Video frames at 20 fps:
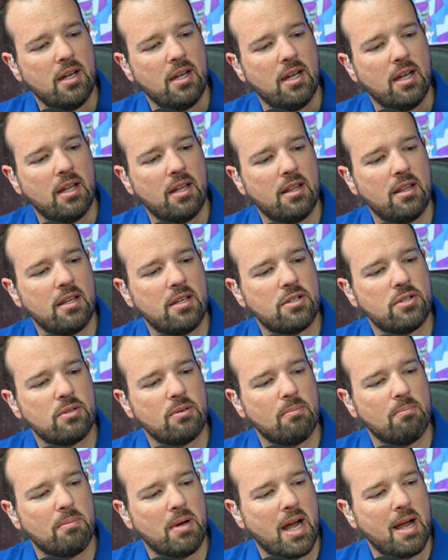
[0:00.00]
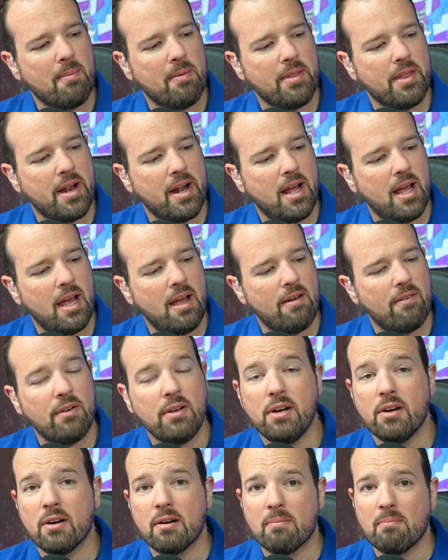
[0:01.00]
in this Bible that I have
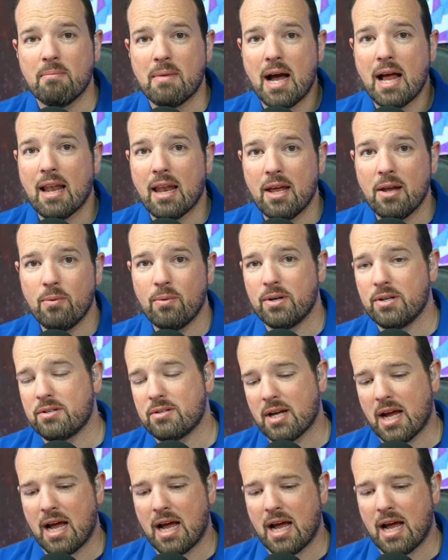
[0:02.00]
here in my language.